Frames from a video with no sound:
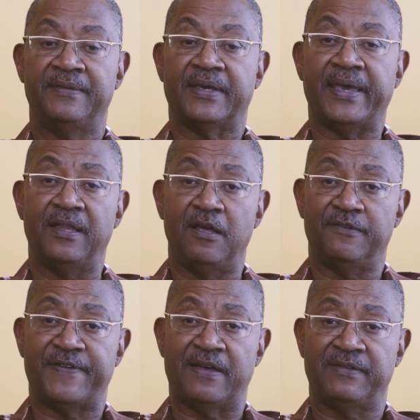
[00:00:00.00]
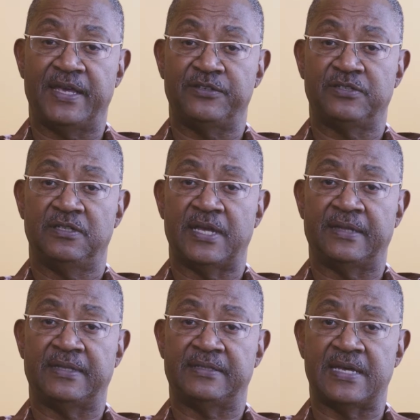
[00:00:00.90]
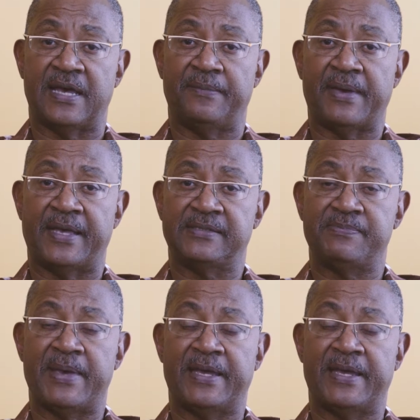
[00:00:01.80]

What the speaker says: The Kellogg Foundation at the time has